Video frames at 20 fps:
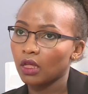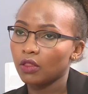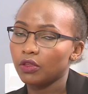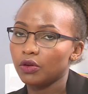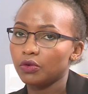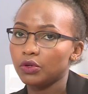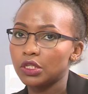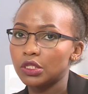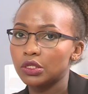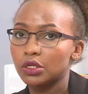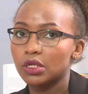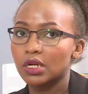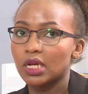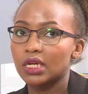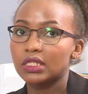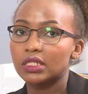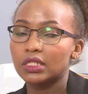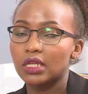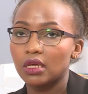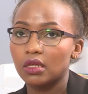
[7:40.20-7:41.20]
The reason I
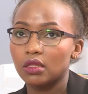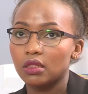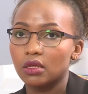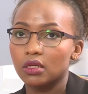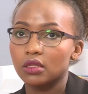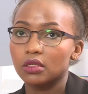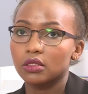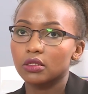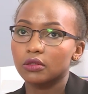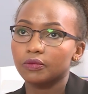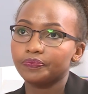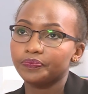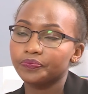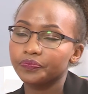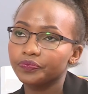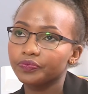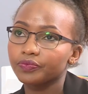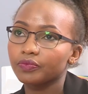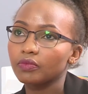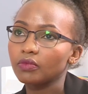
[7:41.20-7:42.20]
say this
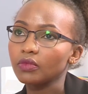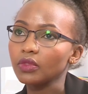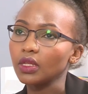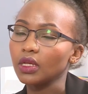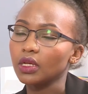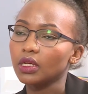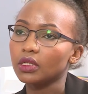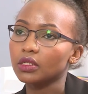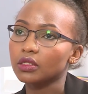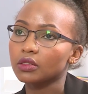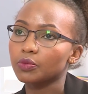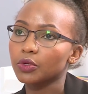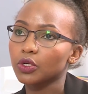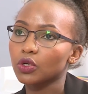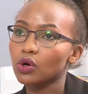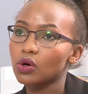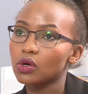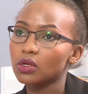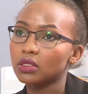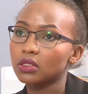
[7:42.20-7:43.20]
is
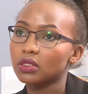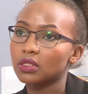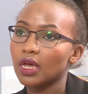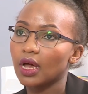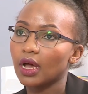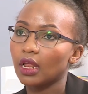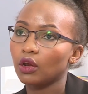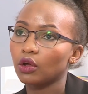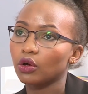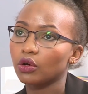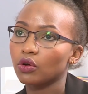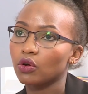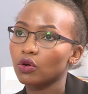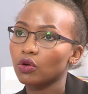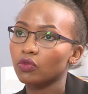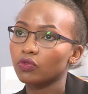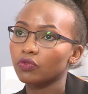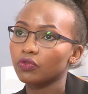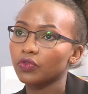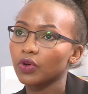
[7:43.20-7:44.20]
because there are a lot
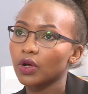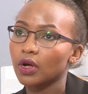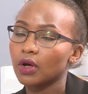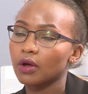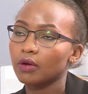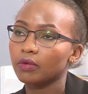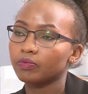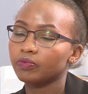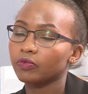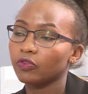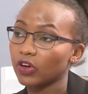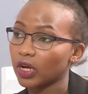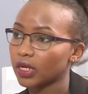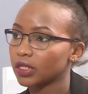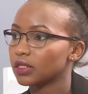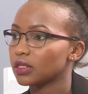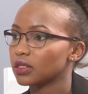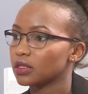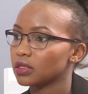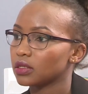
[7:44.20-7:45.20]
of uh,
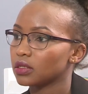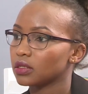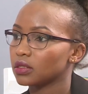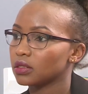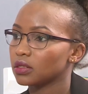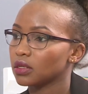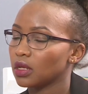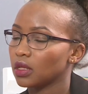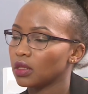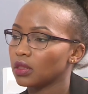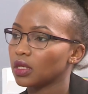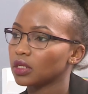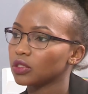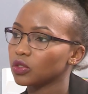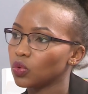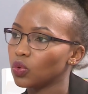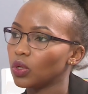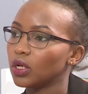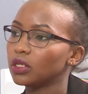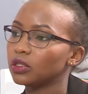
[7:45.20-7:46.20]
factors that
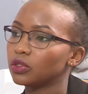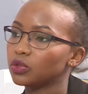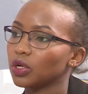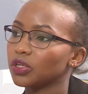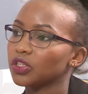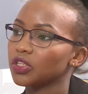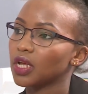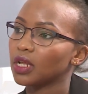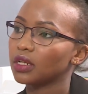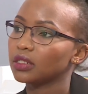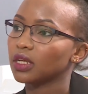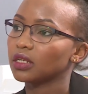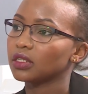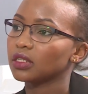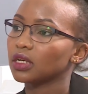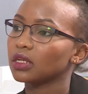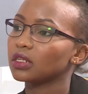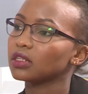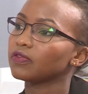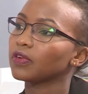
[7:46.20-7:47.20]
could lead to a child
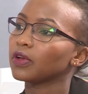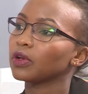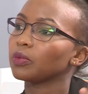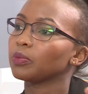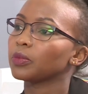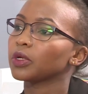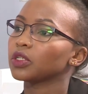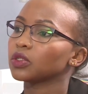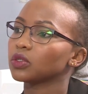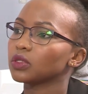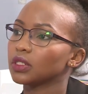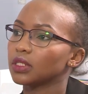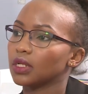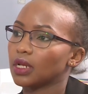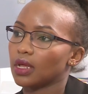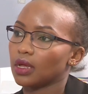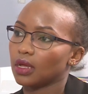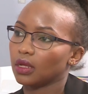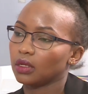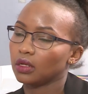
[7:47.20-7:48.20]
getting a developmental
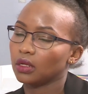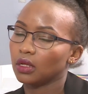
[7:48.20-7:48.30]
delay.